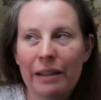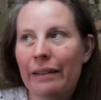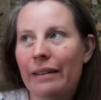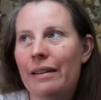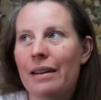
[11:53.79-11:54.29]

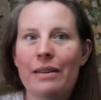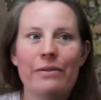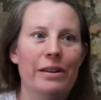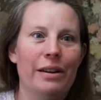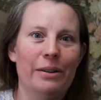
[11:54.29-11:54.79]
never
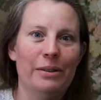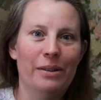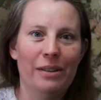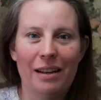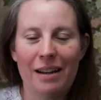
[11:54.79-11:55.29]
know
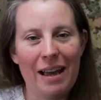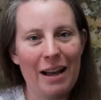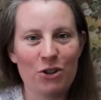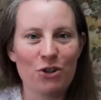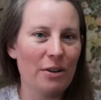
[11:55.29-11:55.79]
that I
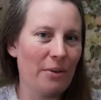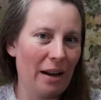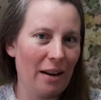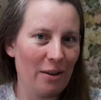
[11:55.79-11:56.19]
actually ran out